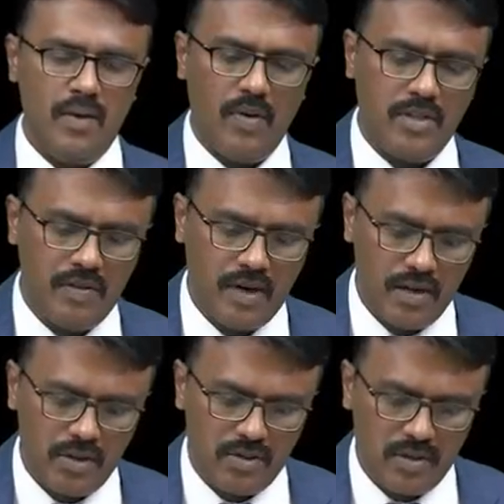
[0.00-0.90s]
Once you
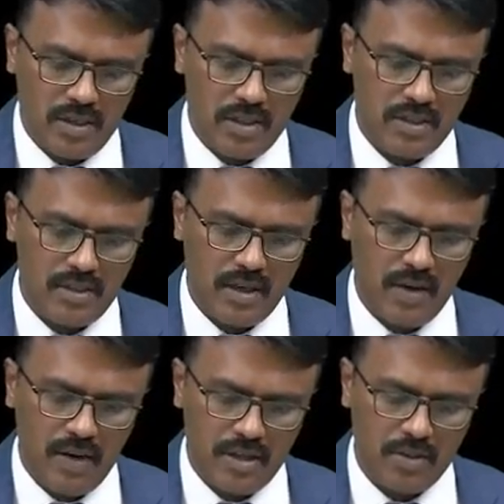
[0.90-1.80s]
understood this, I
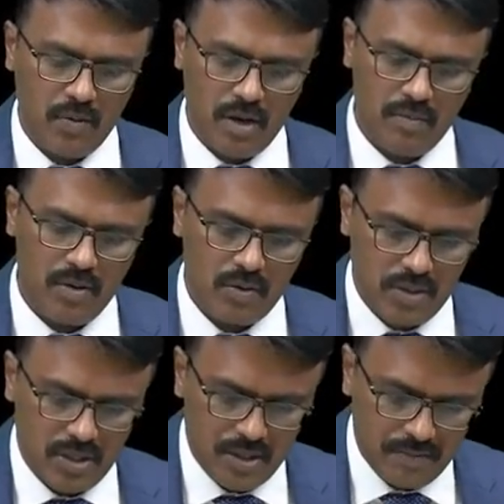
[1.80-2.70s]
will ask you one more
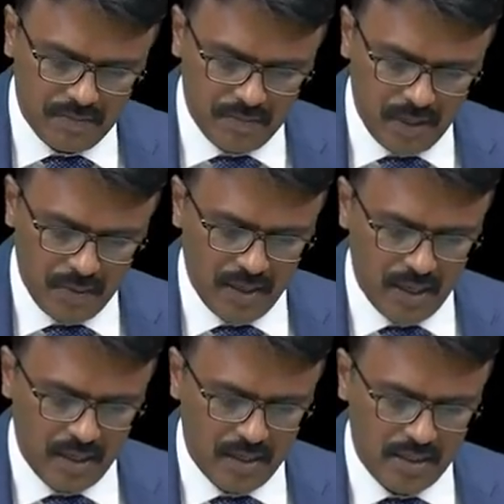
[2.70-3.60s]
question. Let me
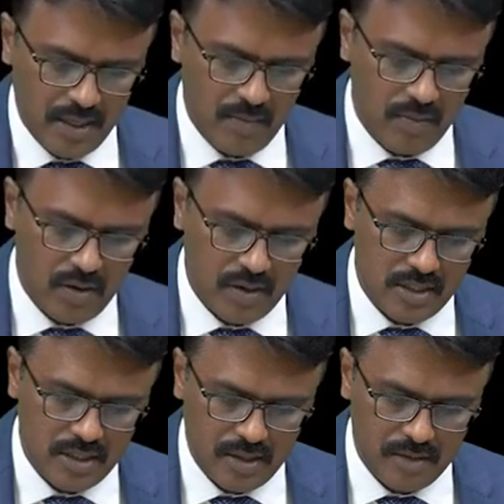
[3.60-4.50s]
write the same
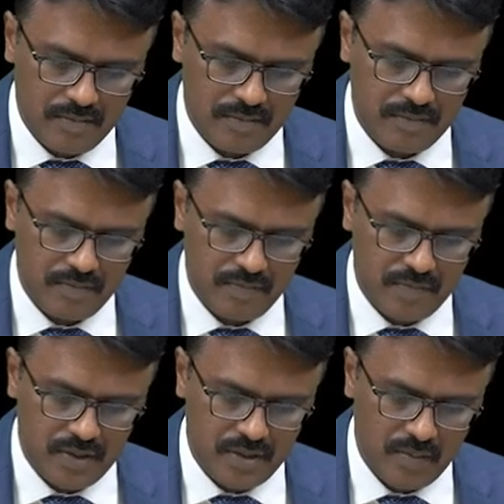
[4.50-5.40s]
bronchus here.
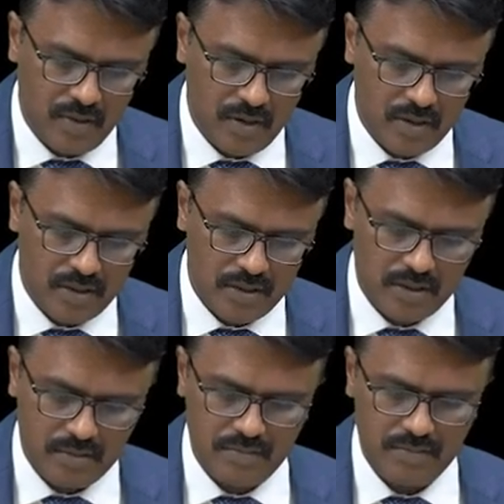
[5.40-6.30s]
This is the bronchus.